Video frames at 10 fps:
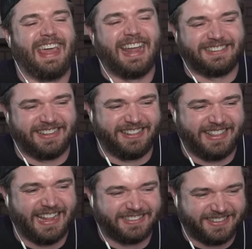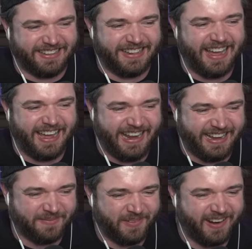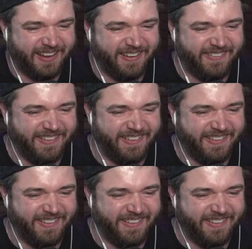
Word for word: That's a, that's the lion, bro.